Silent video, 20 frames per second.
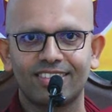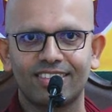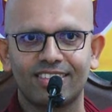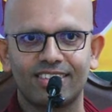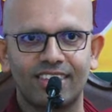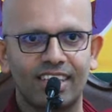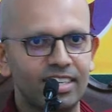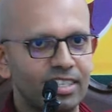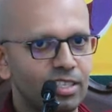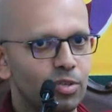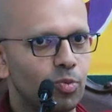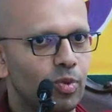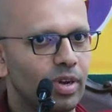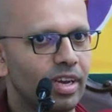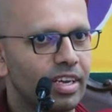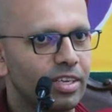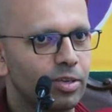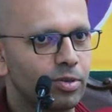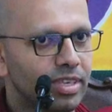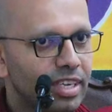That is
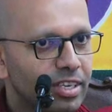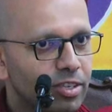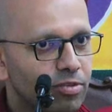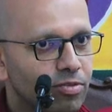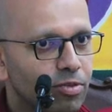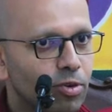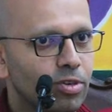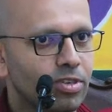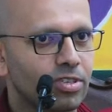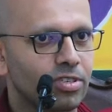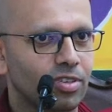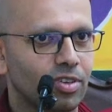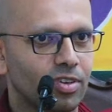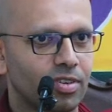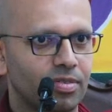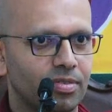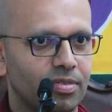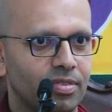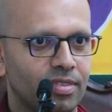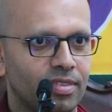where you tend to focus
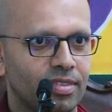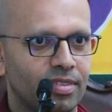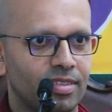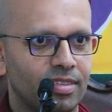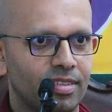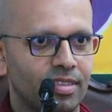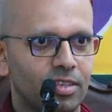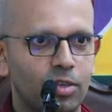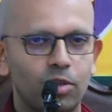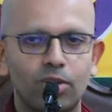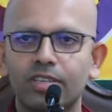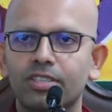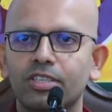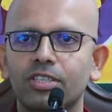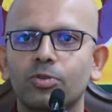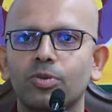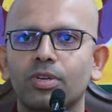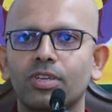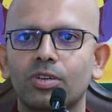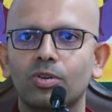on. You
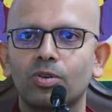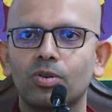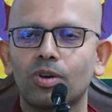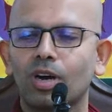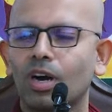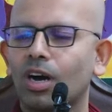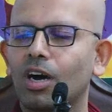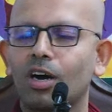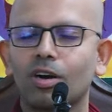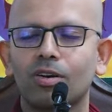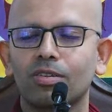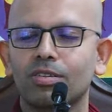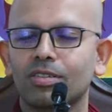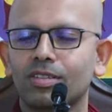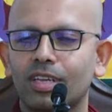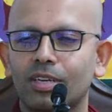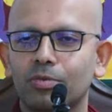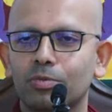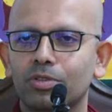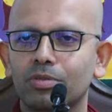listen to it and go, ah,
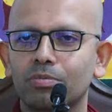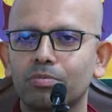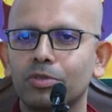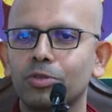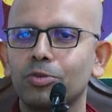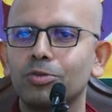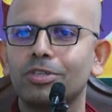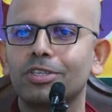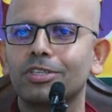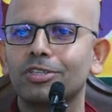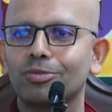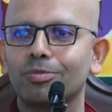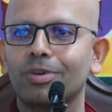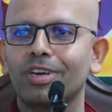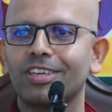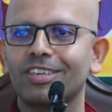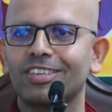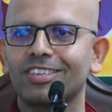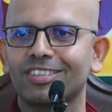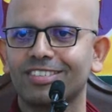that was music to
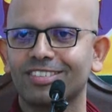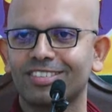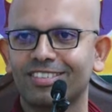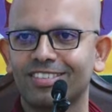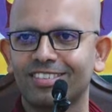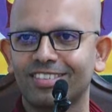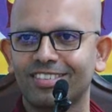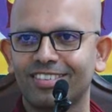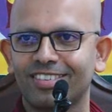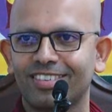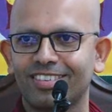my ears.